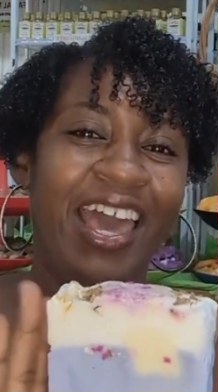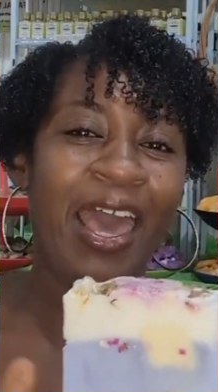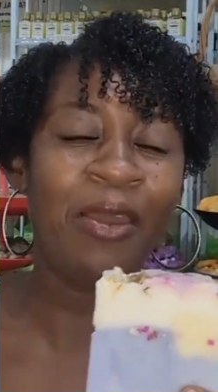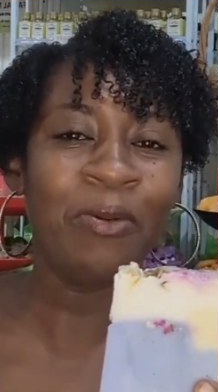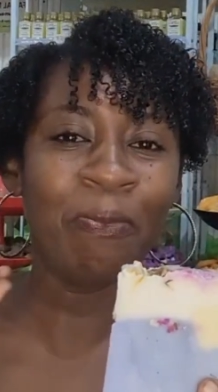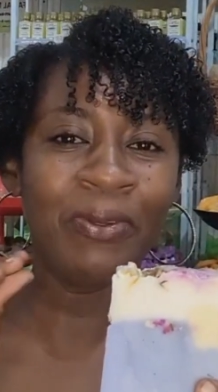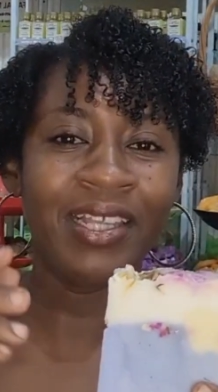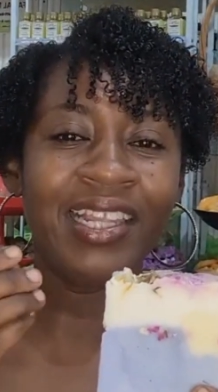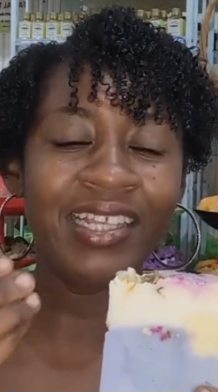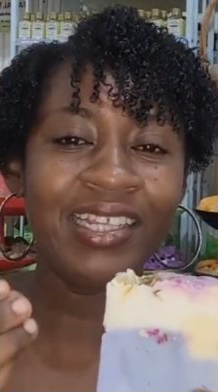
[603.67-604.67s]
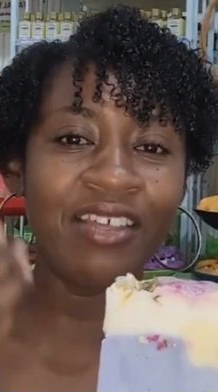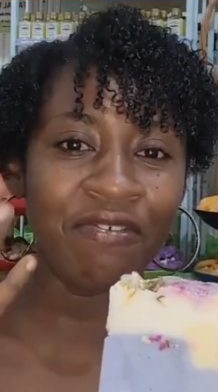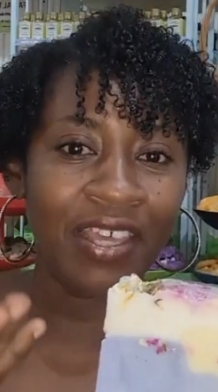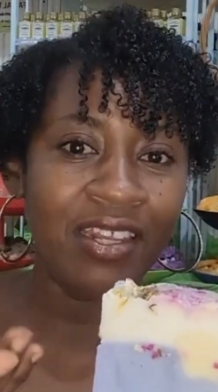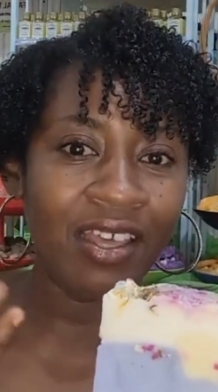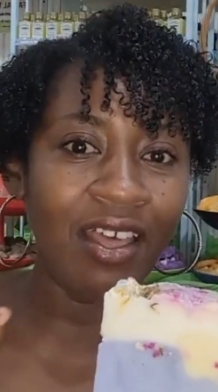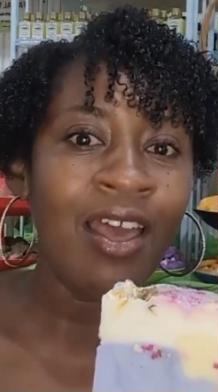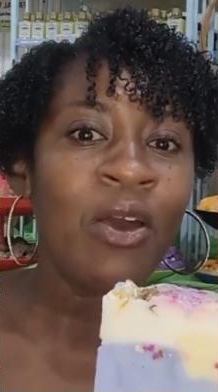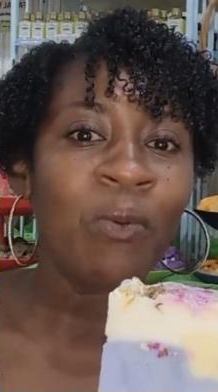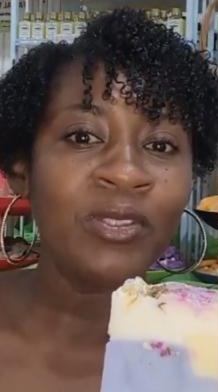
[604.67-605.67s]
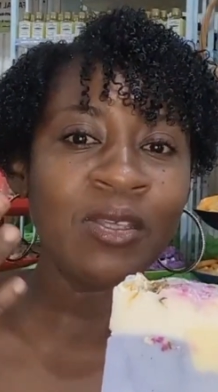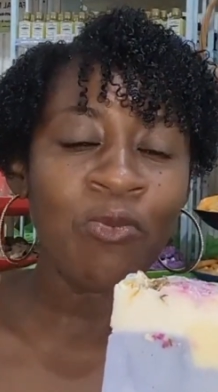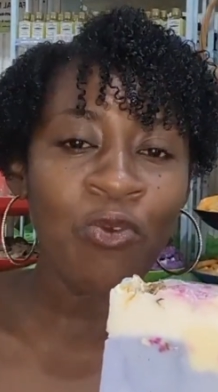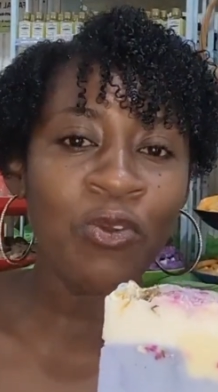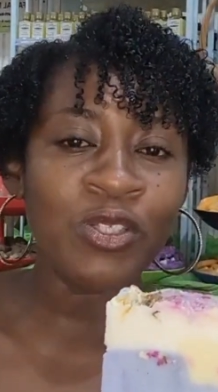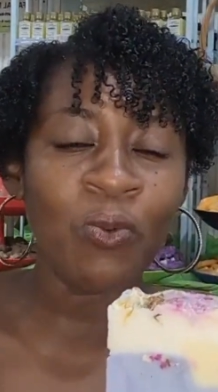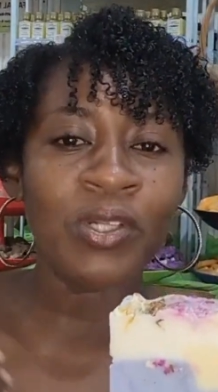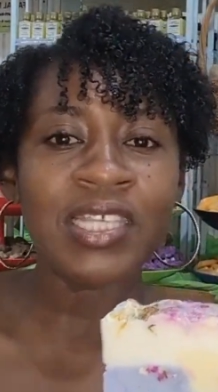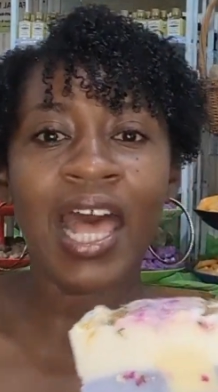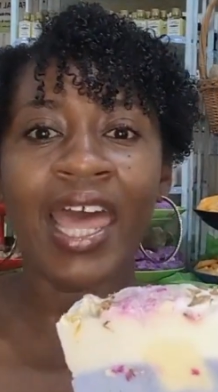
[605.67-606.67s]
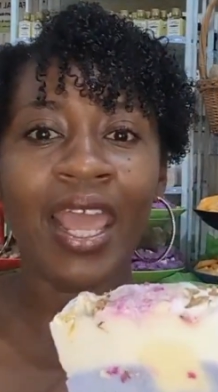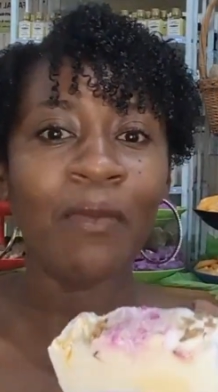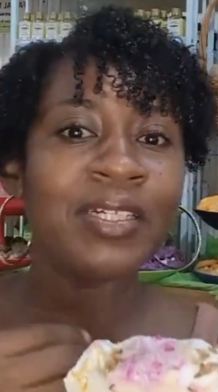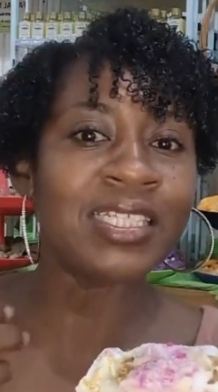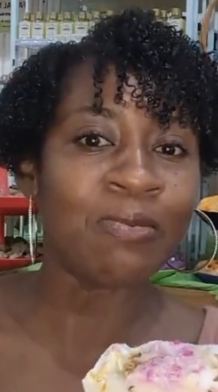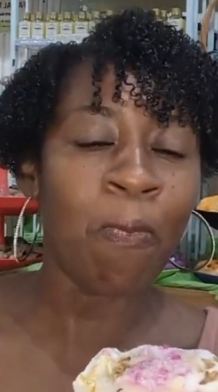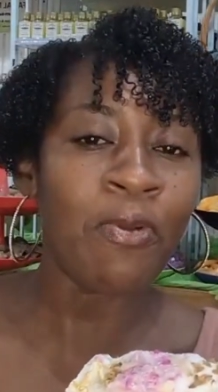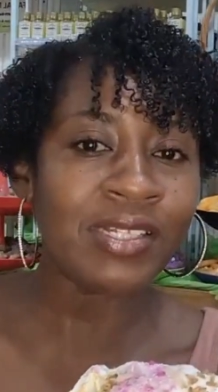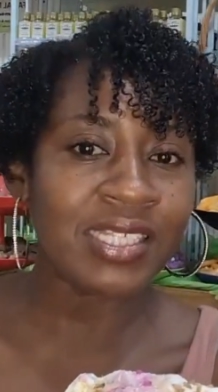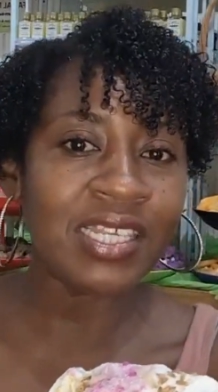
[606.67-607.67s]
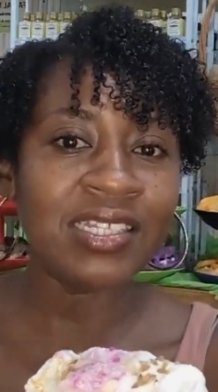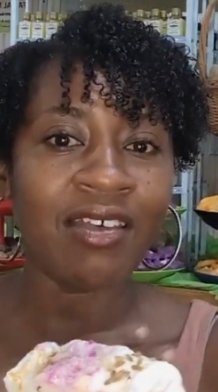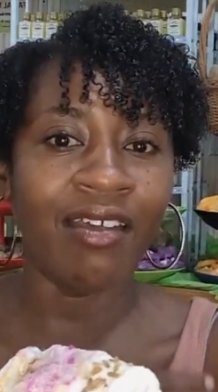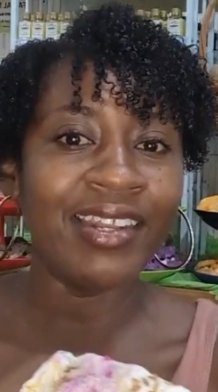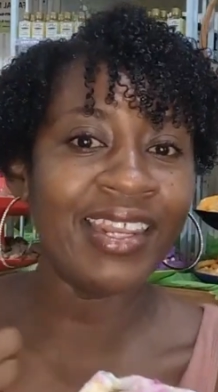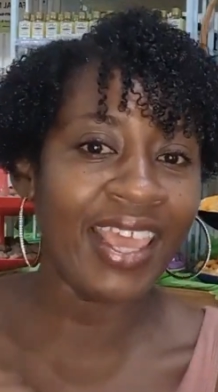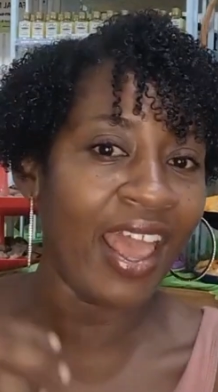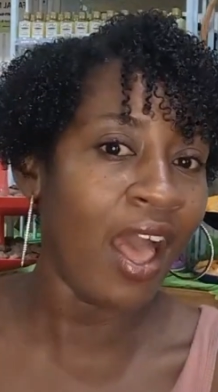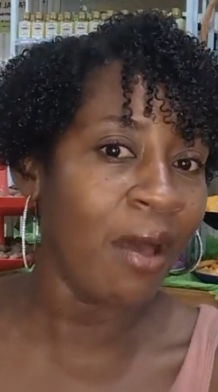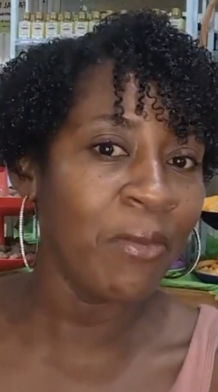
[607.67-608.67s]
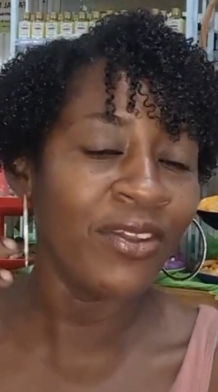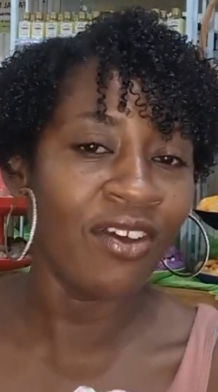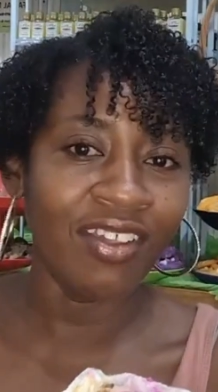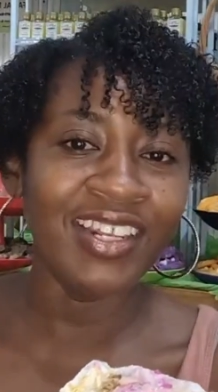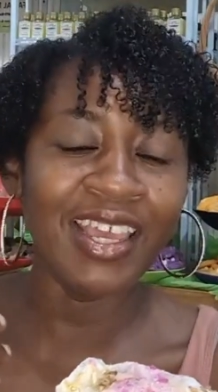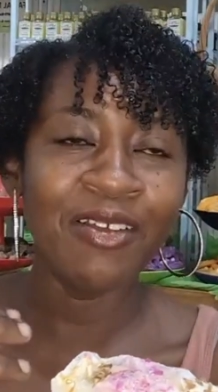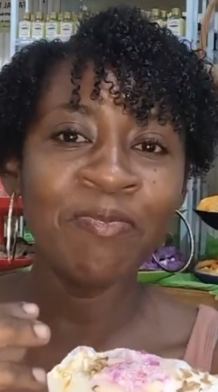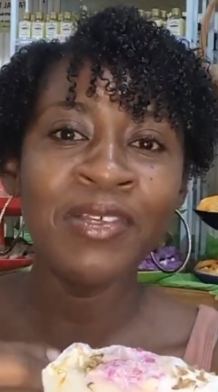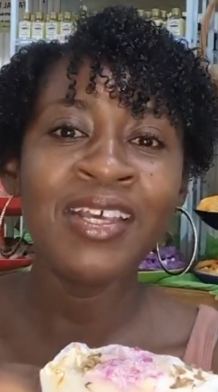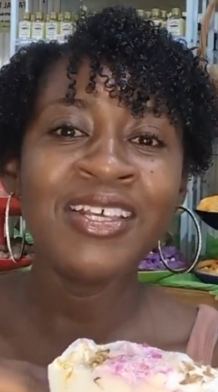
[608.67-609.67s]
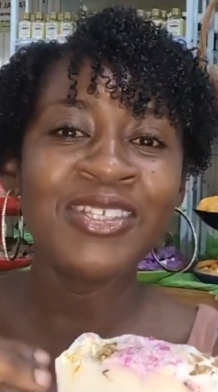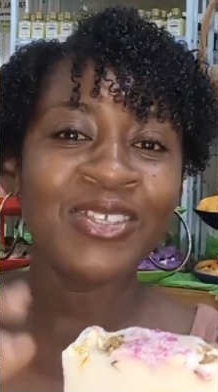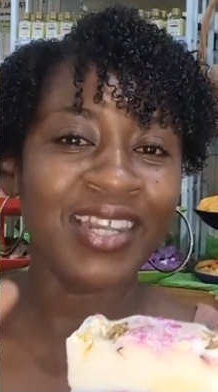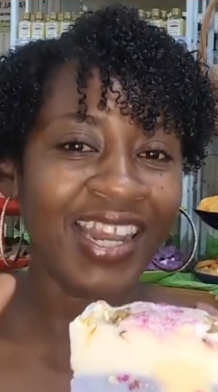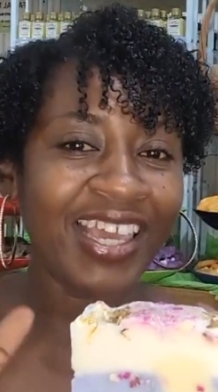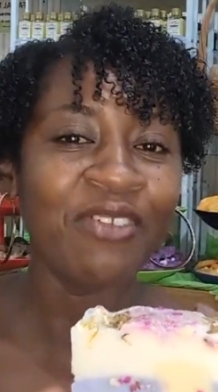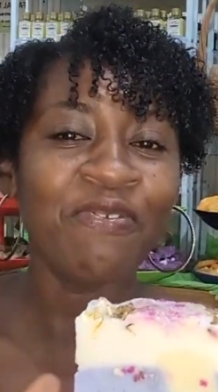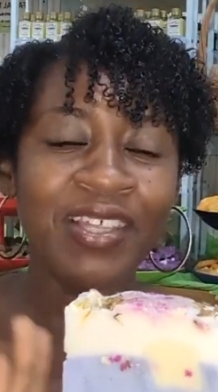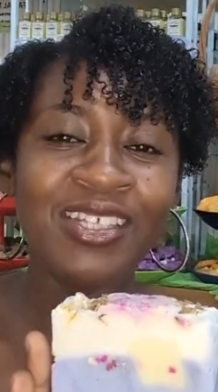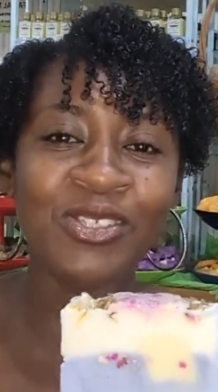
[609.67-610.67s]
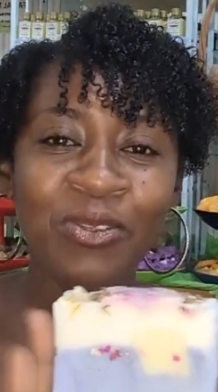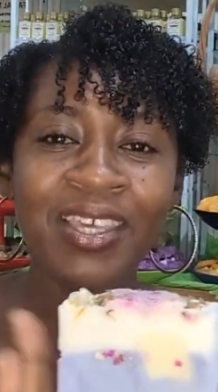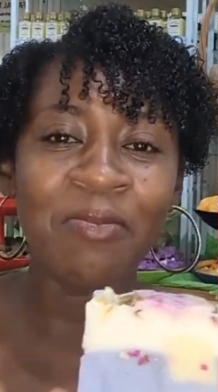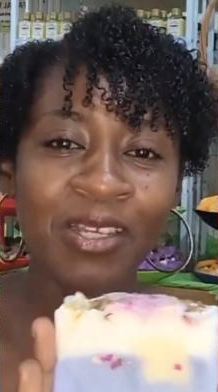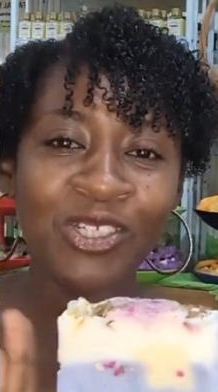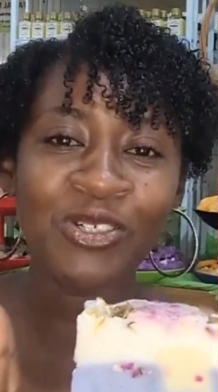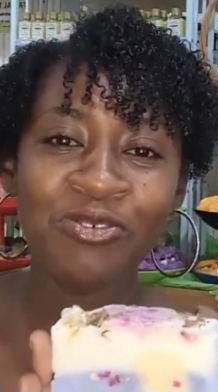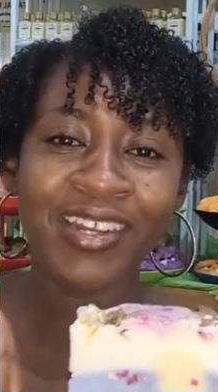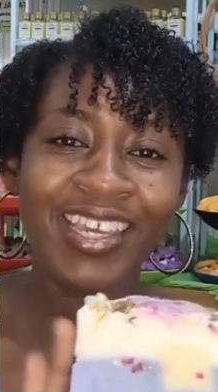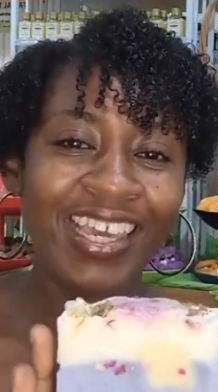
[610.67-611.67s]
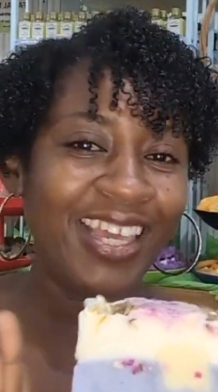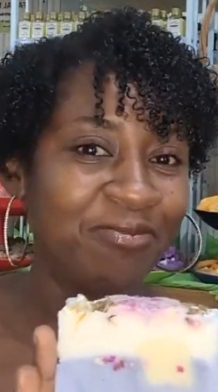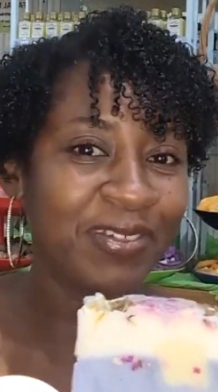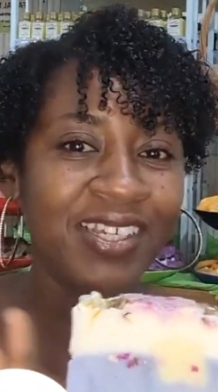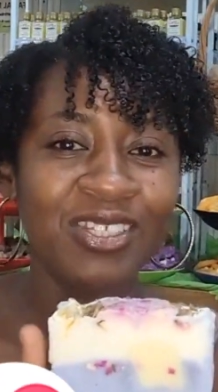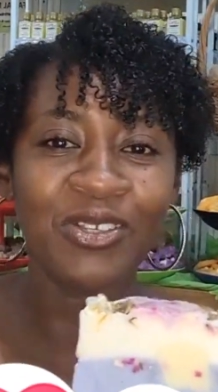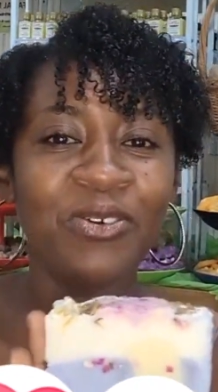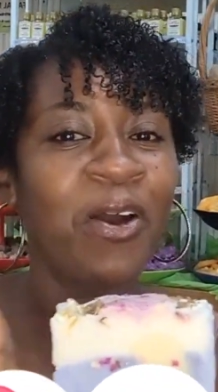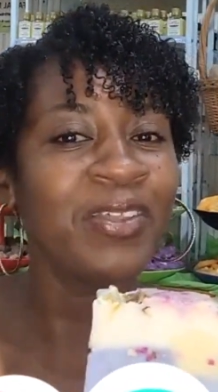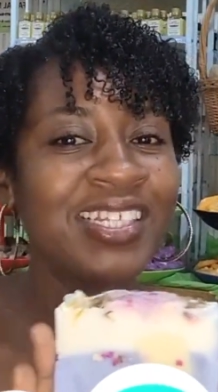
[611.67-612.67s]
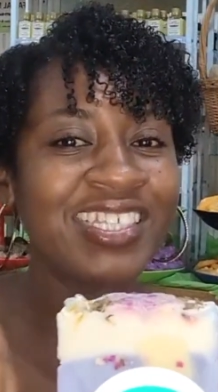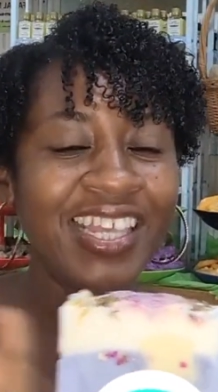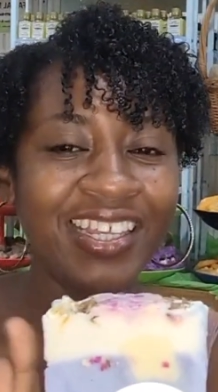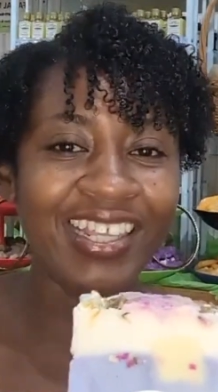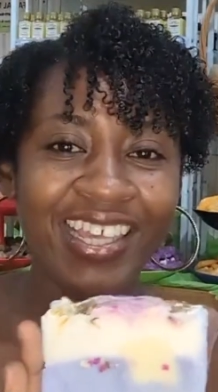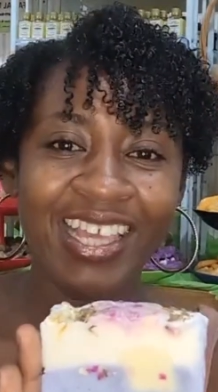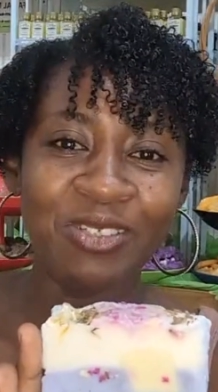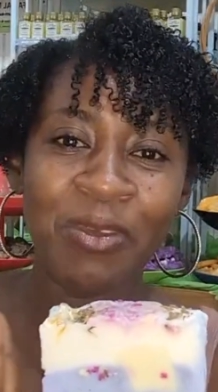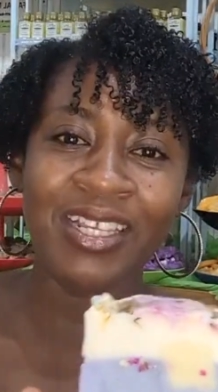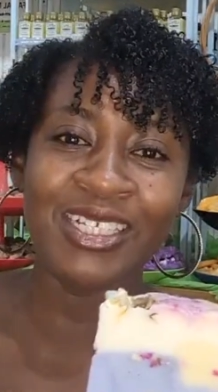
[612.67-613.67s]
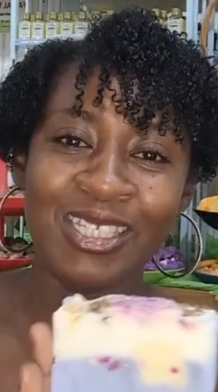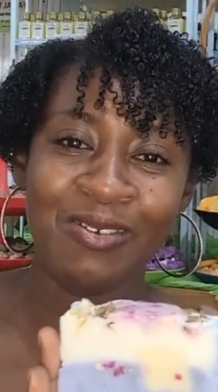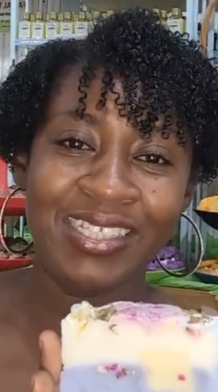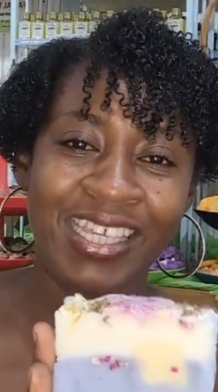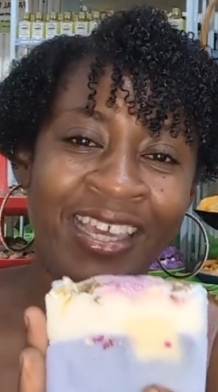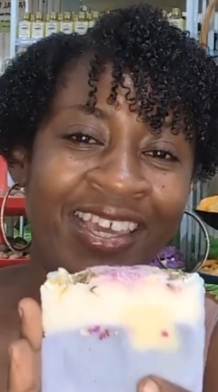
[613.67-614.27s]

I would put a little lavender with some rose water and I would spritz it under their arm and on them so that I could feel as though they're my children again, because you know how the scent can get when you're sweaty.